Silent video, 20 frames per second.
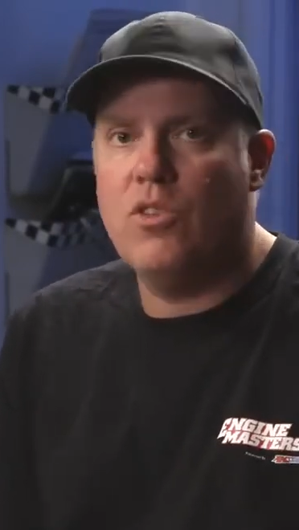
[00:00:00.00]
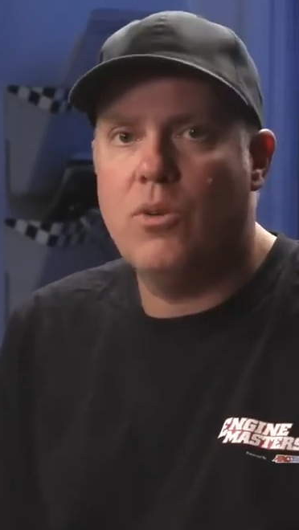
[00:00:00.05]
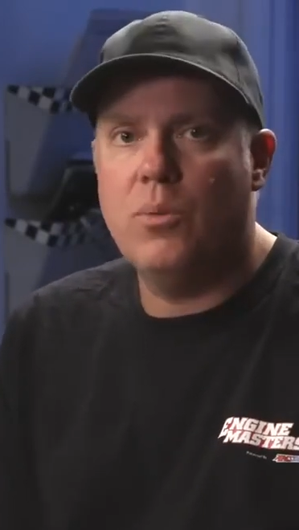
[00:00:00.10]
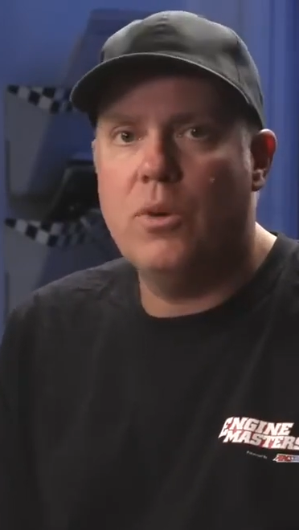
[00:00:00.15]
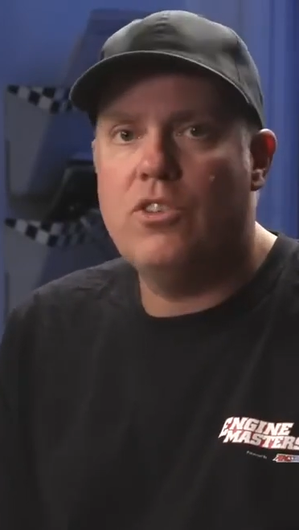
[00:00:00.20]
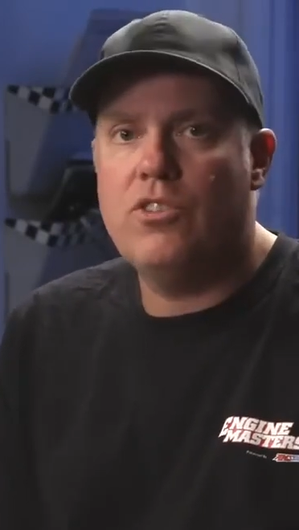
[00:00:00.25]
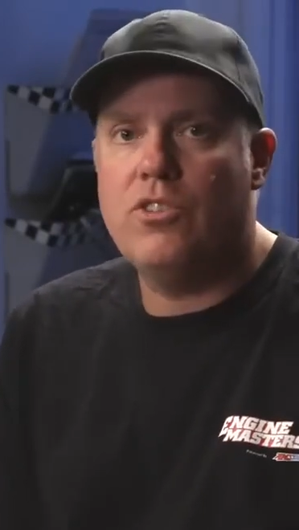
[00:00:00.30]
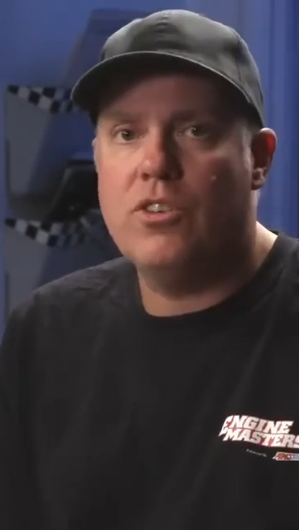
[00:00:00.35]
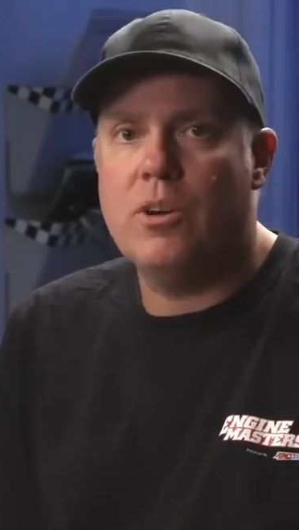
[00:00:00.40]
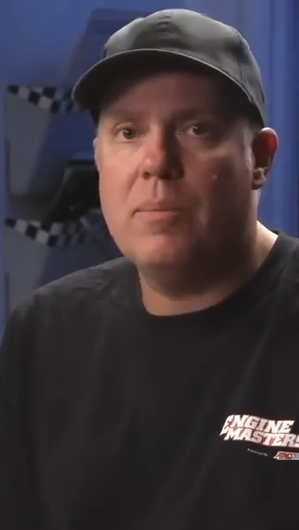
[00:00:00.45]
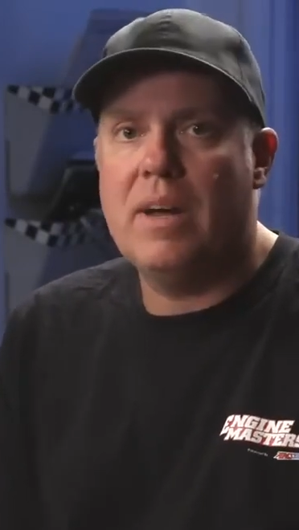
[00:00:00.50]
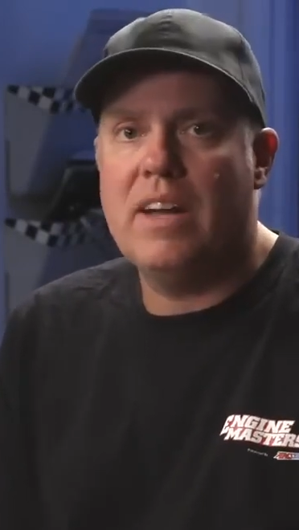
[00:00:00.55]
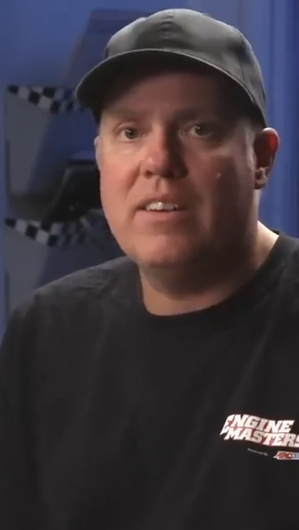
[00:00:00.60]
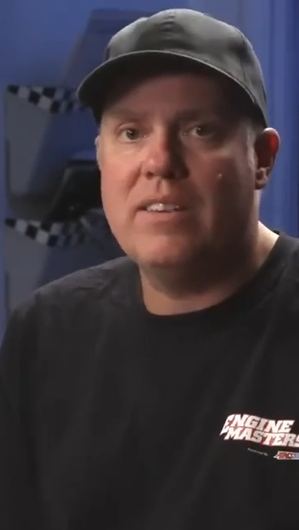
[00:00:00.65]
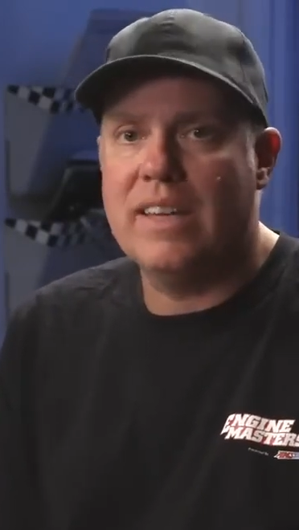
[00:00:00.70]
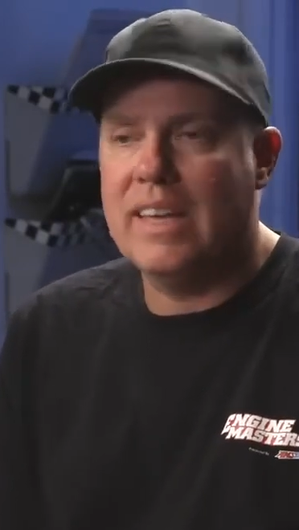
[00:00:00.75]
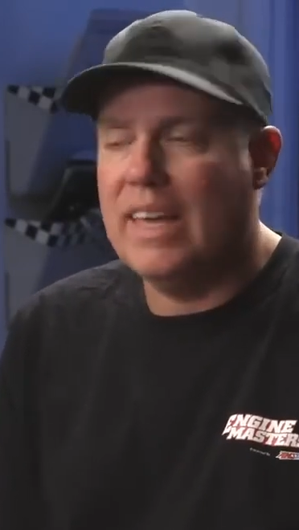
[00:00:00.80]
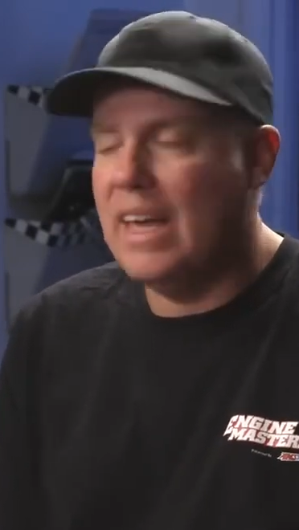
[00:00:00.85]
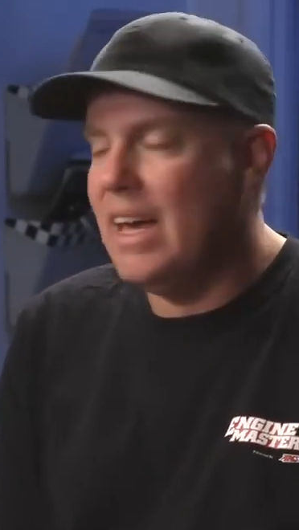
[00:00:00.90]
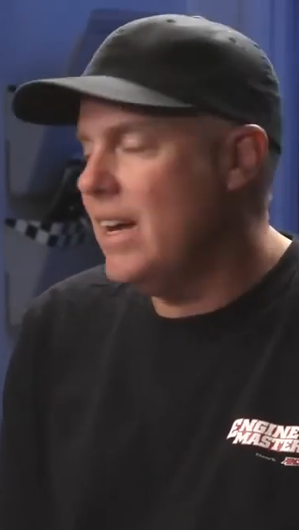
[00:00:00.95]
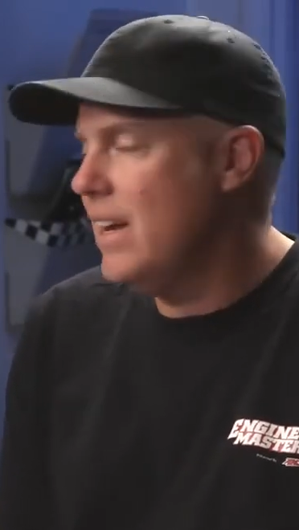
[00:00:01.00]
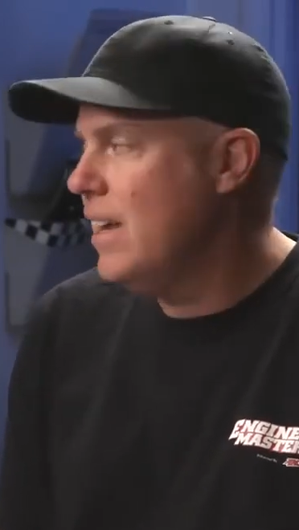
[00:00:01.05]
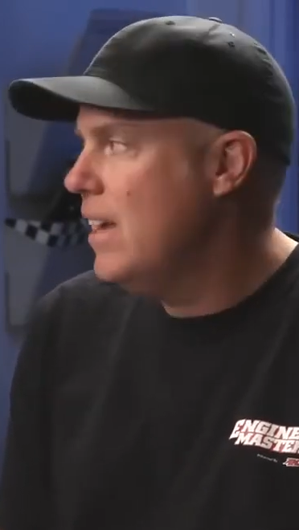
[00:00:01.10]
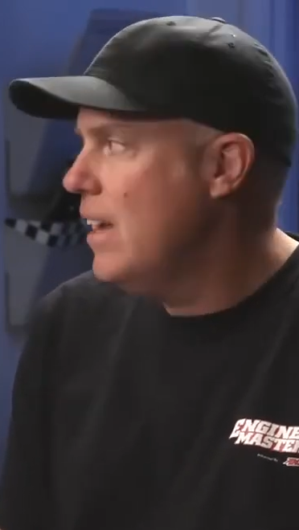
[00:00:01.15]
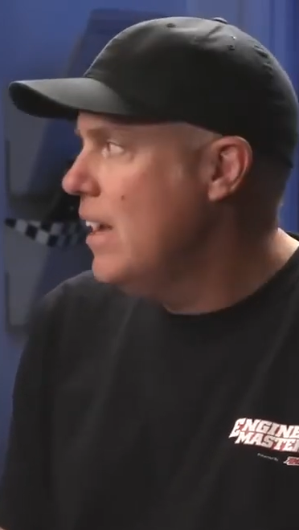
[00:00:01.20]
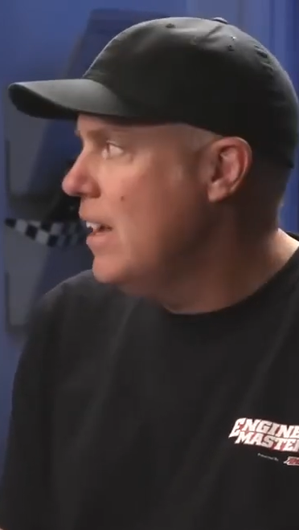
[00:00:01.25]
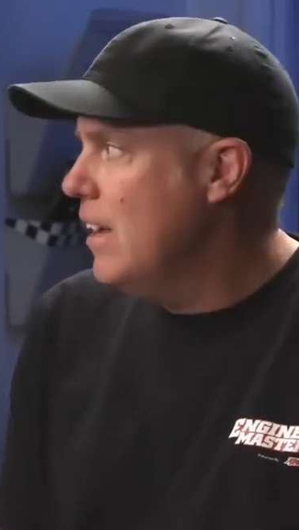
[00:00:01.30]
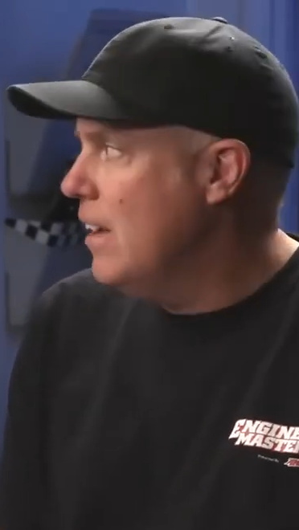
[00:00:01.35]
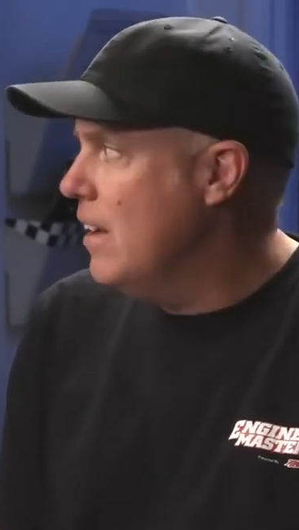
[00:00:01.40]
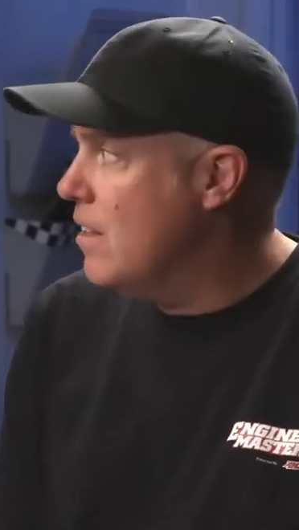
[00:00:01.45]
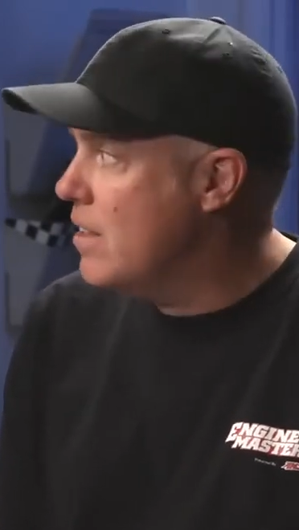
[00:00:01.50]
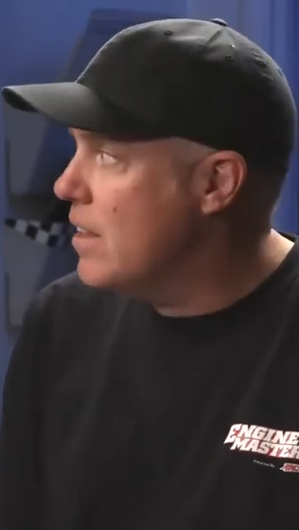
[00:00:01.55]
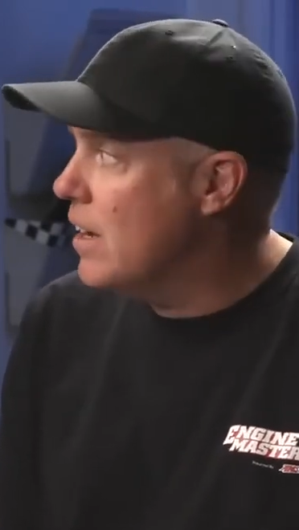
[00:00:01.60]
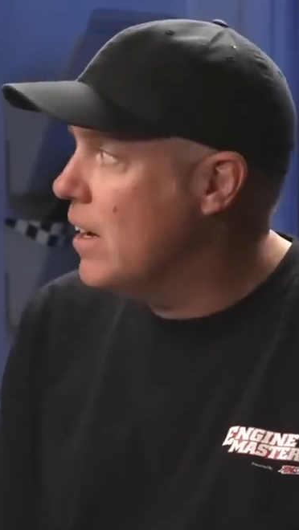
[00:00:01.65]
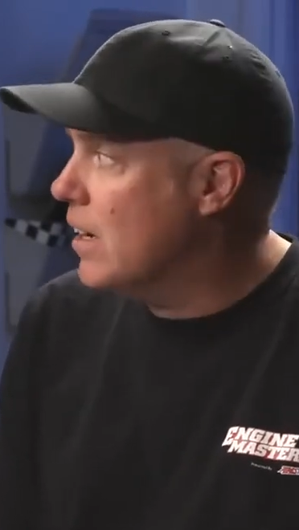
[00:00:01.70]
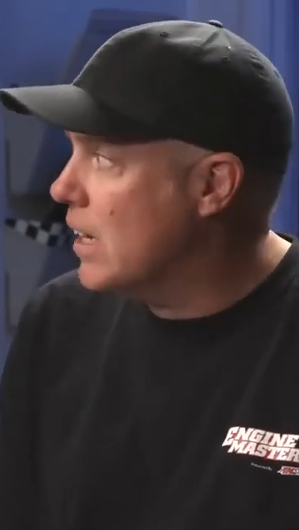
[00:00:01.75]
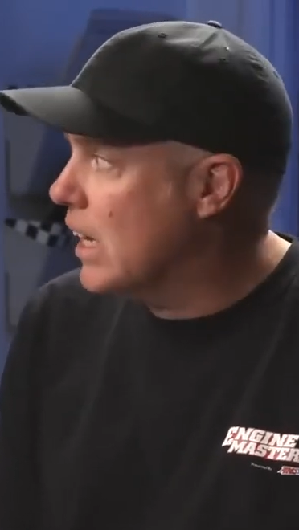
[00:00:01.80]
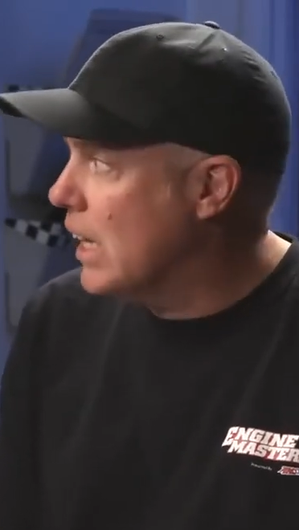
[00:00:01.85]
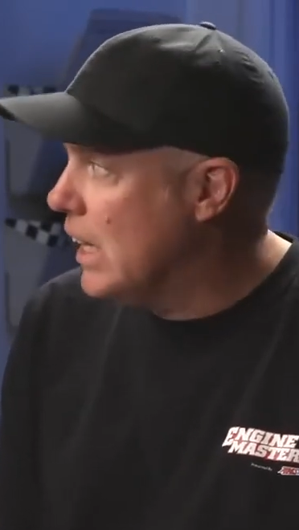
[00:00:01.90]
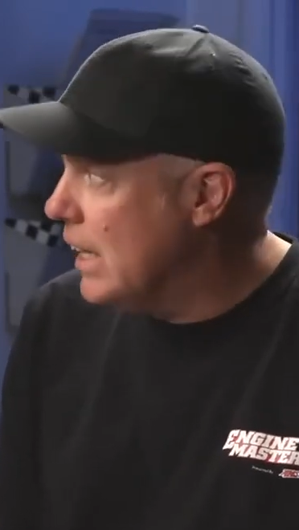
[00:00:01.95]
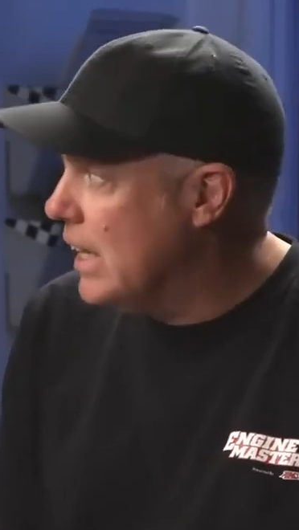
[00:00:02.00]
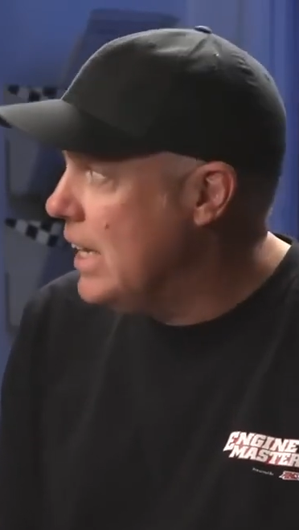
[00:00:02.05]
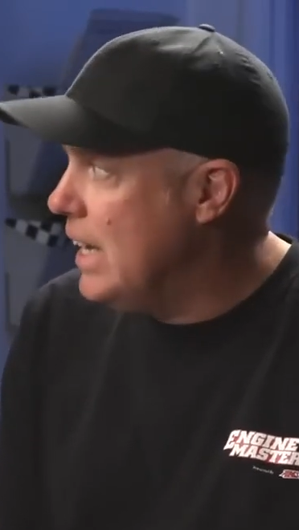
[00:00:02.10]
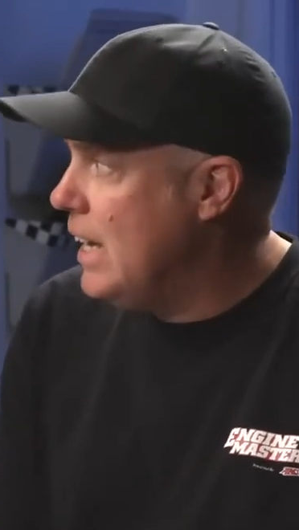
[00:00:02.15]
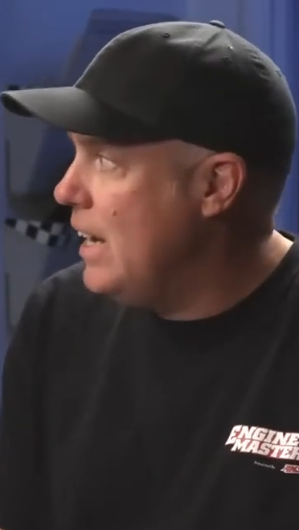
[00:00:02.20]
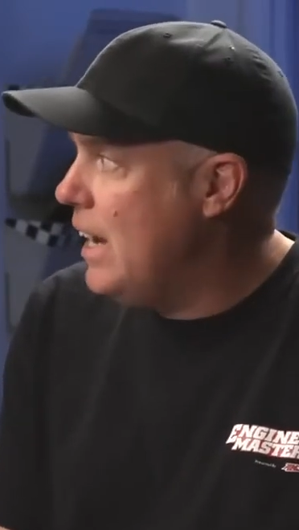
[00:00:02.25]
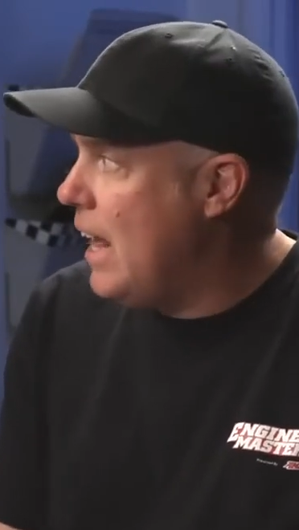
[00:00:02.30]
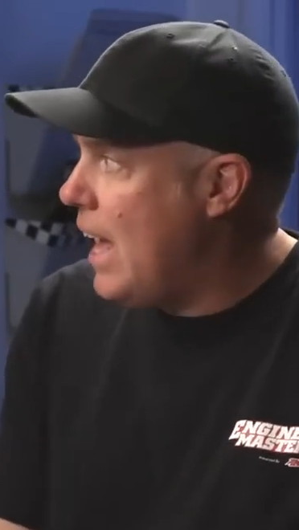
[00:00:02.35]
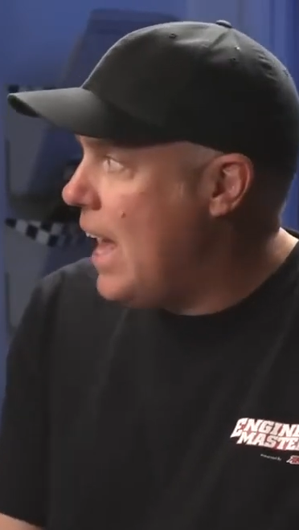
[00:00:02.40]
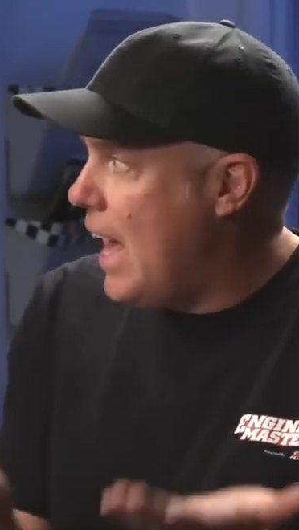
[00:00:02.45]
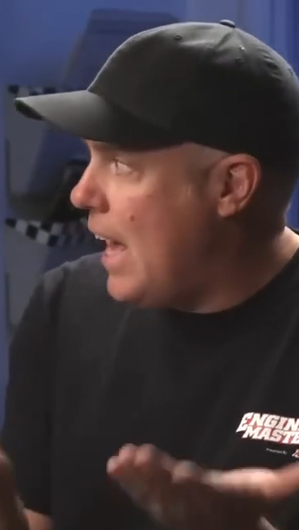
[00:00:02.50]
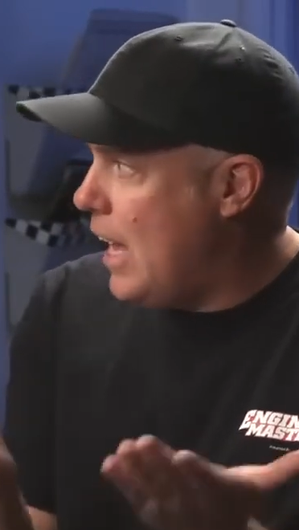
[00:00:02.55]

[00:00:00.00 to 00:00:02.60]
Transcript: So what you're about to get is a clean